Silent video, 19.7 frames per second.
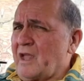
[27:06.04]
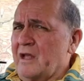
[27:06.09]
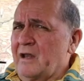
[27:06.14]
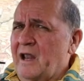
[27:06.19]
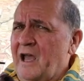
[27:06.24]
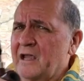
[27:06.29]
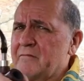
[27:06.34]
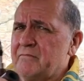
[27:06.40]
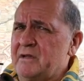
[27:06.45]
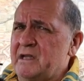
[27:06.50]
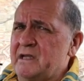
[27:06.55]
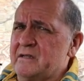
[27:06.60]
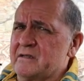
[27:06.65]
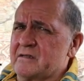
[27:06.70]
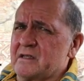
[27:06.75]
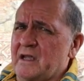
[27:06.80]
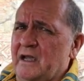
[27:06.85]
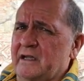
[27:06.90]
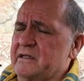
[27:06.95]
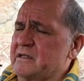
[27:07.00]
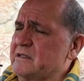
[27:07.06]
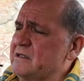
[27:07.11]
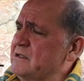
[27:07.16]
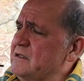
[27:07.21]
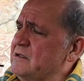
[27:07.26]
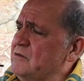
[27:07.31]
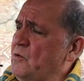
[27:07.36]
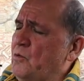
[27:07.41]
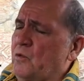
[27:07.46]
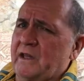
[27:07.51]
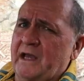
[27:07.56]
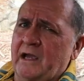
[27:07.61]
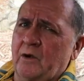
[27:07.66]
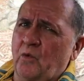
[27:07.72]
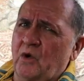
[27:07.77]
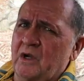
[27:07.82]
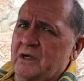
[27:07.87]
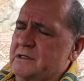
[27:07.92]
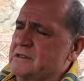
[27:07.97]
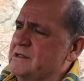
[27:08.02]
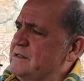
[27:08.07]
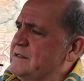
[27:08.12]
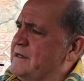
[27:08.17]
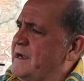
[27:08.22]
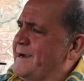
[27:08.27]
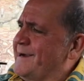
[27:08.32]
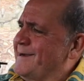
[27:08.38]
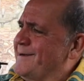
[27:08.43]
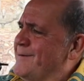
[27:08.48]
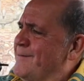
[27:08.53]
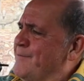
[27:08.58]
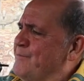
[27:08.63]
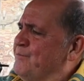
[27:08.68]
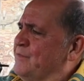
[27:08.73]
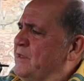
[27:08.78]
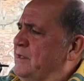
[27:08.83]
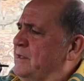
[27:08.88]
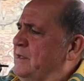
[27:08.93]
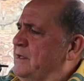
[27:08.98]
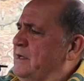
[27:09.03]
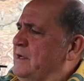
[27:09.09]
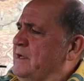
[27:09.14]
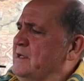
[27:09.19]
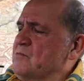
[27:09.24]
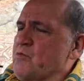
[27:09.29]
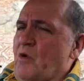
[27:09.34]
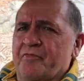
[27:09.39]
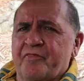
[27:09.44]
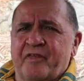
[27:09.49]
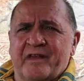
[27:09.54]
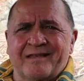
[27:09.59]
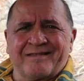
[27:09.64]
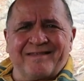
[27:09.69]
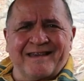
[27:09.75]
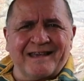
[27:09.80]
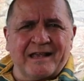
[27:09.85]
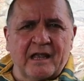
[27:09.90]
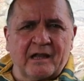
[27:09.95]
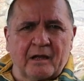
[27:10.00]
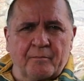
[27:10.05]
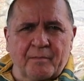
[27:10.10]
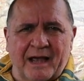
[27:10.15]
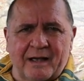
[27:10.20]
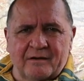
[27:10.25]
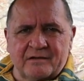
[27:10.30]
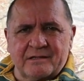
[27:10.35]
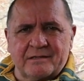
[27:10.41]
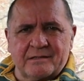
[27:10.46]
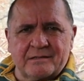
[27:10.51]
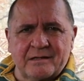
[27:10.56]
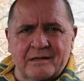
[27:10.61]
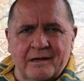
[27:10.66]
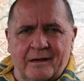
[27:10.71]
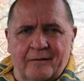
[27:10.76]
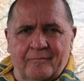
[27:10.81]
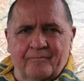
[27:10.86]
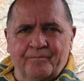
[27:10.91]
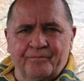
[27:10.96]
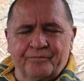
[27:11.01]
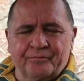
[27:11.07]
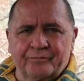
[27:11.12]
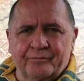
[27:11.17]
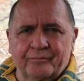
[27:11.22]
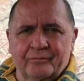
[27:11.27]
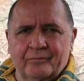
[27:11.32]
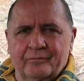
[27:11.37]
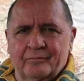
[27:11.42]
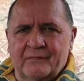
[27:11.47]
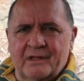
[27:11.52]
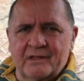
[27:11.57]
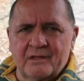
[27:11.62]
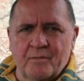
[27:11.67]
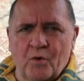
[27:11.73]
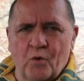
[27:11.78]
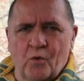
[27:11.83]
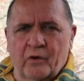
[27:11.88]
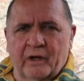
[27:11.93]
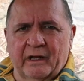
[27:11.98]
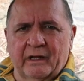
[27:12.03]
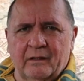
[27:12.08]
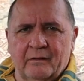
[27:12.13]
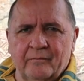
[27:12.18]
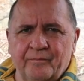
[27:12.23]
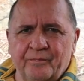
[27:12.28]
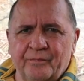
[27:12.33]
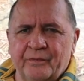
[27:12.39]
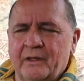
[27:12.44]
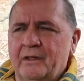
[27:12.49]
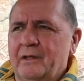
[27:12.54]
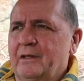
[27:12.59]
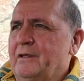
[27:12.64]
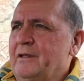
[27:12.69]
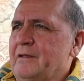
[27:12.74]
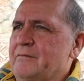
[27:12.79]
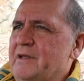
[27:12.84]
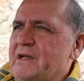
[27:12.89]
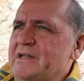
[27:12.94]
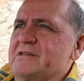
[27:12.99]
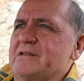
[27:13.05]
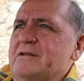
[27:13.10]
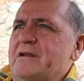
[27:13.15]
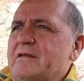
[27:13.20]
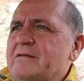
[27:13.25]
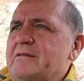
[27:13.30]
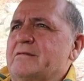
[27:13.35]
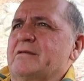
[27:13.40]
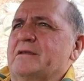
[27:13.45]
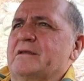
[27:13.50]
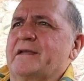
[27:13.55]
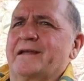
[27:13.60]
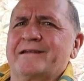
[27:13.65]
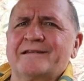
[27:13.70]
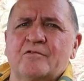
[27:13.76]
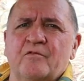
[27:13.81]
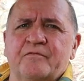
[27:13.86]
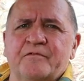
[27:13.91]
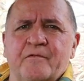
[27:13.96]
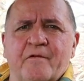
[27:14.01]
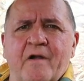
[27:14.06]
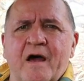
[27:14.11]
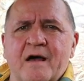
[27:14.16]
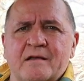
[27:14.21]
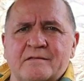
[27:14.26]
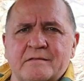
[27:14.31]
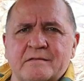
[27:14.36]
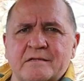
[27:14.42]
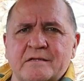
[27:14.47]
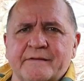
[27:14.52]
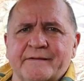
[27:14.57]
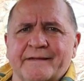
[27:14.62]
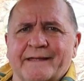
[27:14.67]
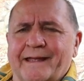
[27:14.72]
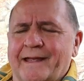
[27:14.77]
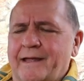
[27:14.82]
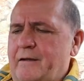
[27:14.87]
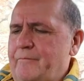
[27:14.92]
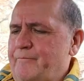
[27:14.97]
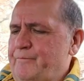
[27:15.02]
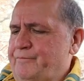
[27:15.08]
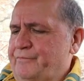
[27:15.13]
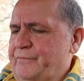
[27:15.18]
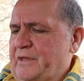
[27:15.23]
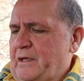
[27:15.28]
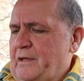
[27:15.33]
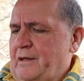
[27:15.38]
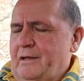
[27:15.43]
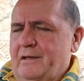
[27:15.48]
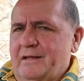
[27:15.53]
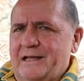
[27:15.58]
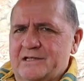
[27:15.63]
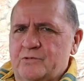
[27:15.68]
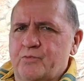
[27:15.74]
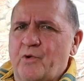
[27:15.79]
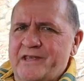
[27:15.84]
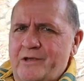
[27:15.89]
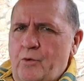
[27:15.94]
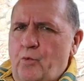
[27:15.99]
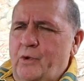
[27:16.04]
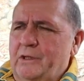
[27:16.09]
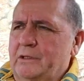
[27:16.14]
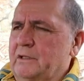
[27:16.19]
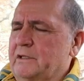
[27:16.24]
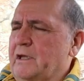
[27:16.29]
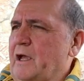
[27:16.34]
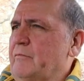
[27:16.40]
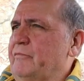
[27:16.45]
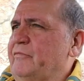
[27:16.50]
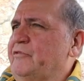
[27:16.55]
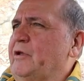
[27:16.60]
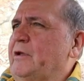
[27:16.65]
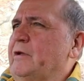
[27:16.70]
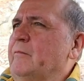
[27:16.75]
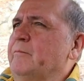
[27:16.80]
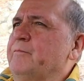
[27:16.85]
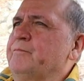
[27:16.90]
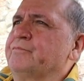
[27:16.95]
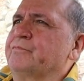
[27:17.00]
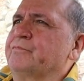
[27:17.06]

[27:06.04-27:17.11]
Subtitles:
Like me deciding to do all that work today. It's one thing thinking about it, isn't it? In the morning. But it's another thing getting off your arse and doing it. That's where your will comes in.